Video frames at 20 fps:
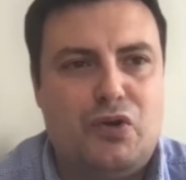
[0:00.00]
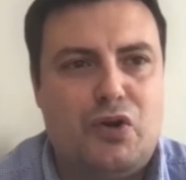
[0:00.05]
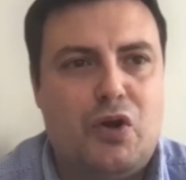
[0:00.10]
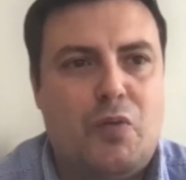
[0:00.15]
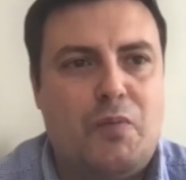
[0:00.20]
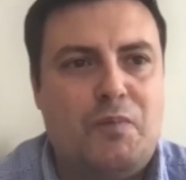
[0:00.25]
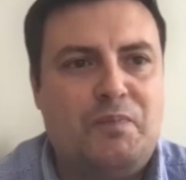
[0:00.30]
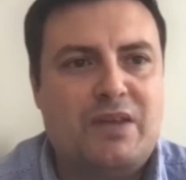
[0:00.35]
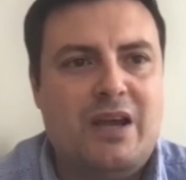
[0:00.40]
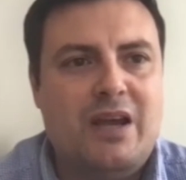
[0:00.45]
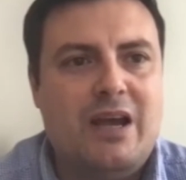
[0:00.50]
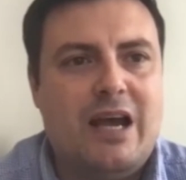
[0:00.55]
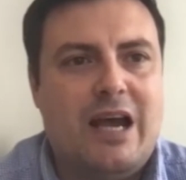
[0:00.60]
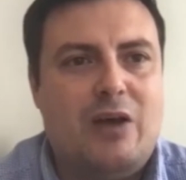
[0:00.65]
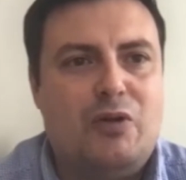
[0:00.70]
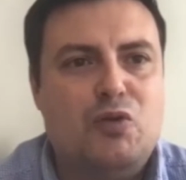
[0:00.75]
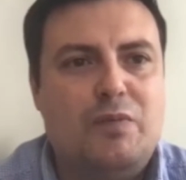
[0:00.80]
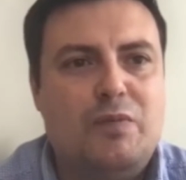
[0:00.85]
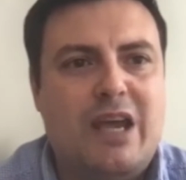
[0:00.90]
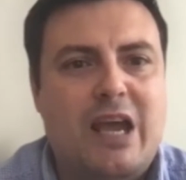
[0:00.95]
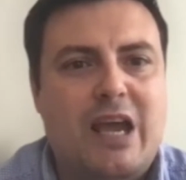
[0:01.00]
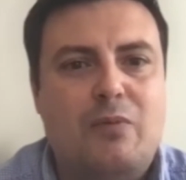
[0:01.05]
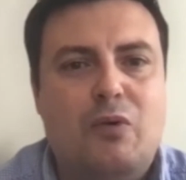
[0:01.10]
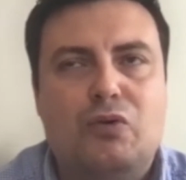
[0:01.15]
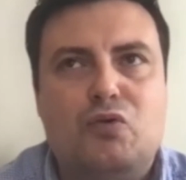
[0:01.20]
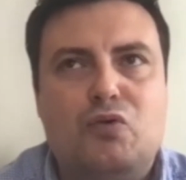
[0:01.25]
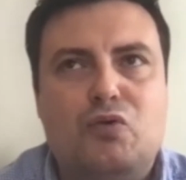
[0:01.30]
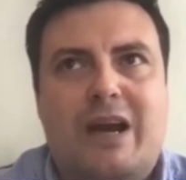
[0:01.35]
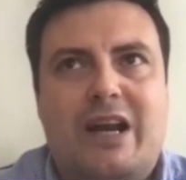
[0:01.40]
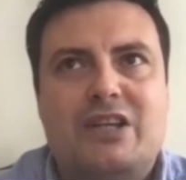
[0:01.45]
how to be able to
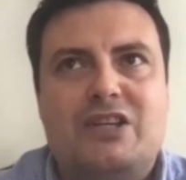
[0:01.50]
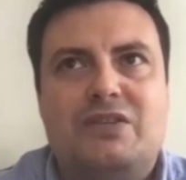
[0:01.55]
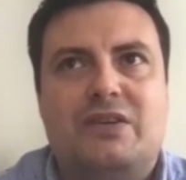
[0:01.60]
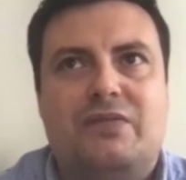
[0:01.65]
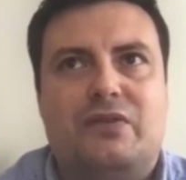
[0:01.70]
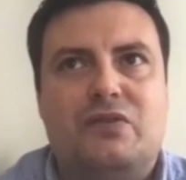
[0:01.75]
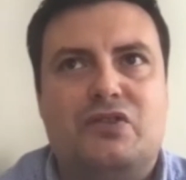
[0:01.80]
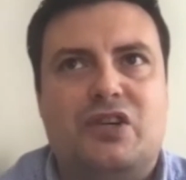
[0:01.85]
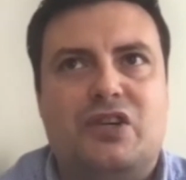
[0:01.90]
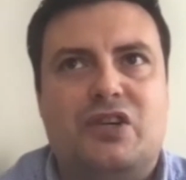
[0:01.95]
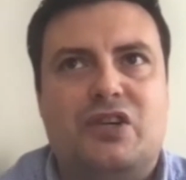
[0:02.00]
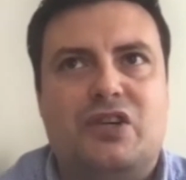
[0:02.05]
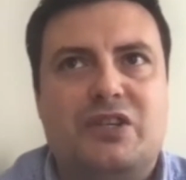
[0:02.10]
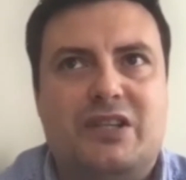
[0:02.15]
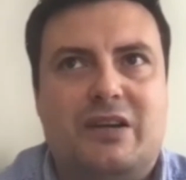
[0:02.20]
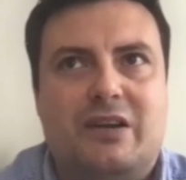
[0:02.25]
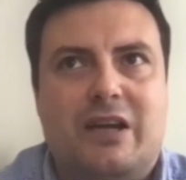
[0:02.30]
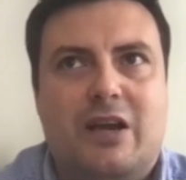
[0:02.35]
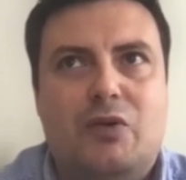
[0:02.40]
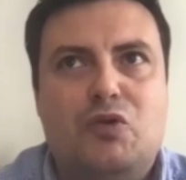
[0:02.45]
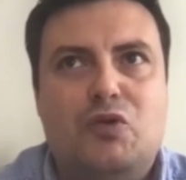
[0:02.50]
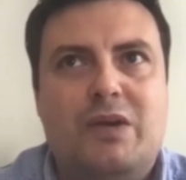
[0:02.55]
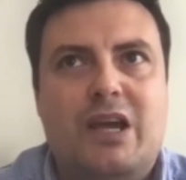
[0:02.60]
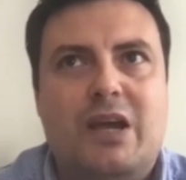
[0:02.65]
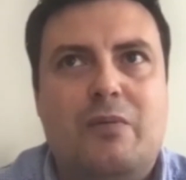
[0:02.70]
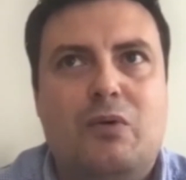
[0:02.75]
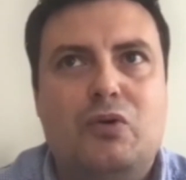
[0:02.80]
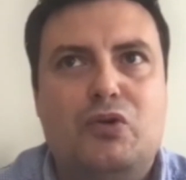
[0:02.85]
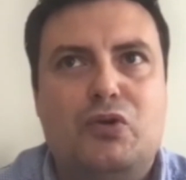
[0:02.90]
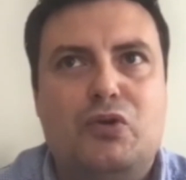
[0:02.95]
manage different services and how to be able to